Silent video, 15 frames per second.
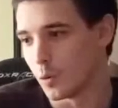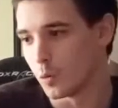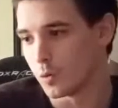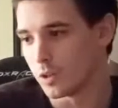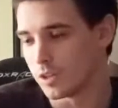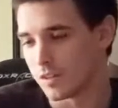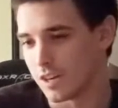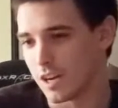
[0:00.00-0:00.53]

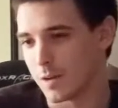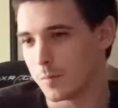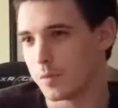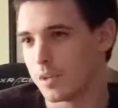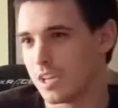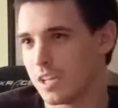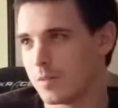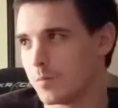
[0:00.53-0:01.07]
holy crap.
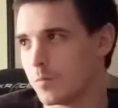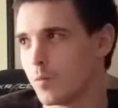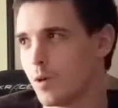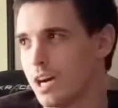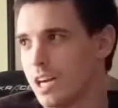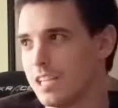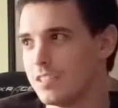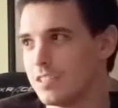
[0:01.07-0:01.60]
And
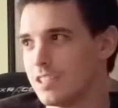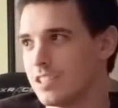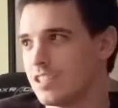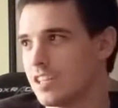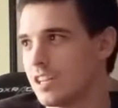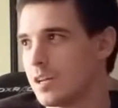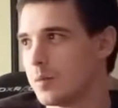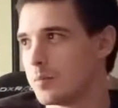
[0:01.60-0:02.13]
why
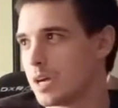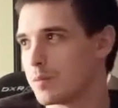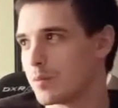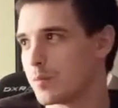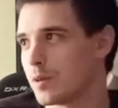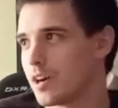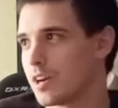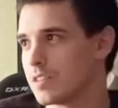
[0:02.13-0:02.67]
did
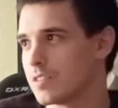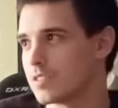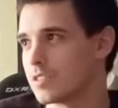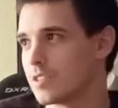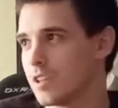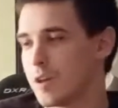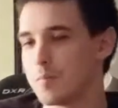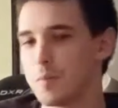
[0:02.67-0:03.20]
Pepper
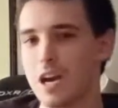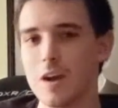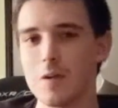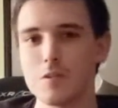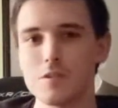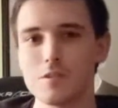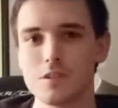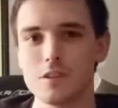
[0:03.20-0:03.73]
Potts get
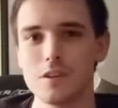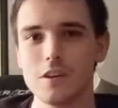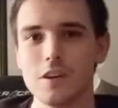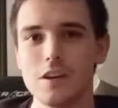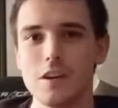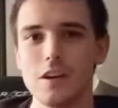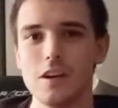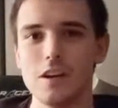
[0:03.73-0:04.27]
powers?
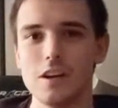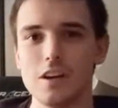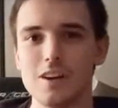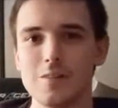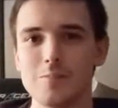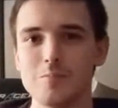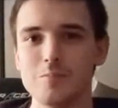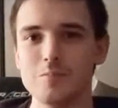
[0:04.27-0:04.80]

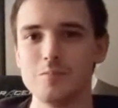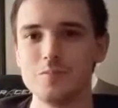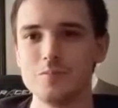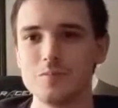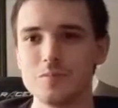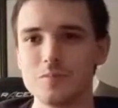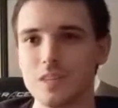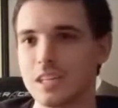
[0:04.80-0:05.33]

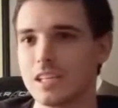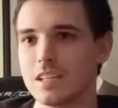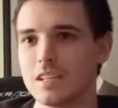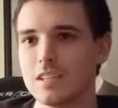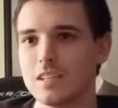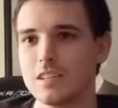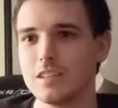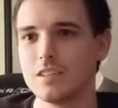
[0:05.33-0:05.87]
Like,
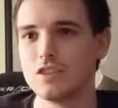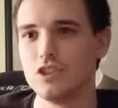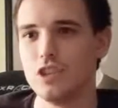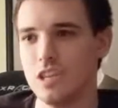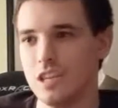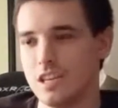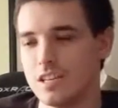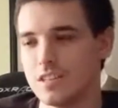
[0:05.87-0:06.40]

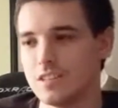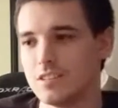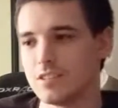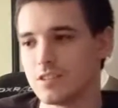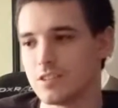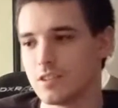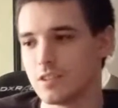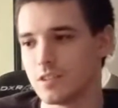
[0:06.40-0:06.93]
she
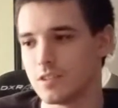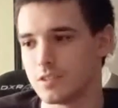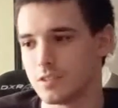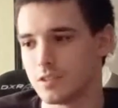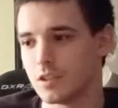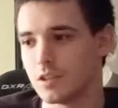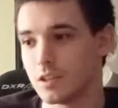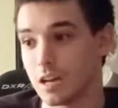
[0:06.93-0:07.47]
is
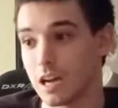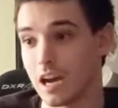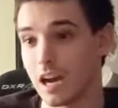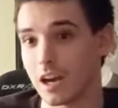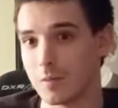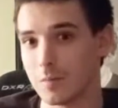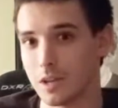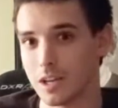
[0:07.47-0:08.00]

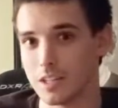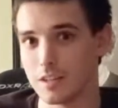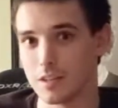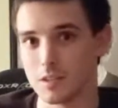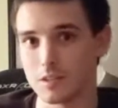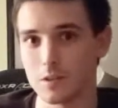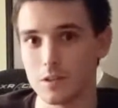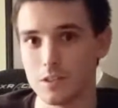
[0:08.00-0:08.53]
Iron Man
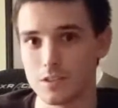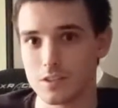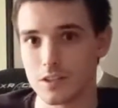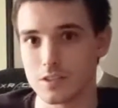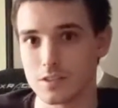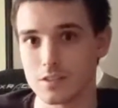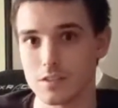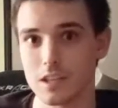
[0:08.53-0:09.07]
or Tony
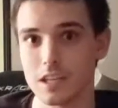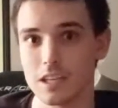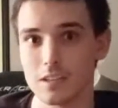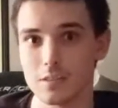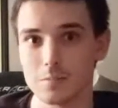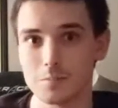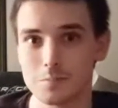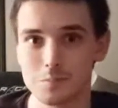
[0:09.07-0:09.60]
Stark's like,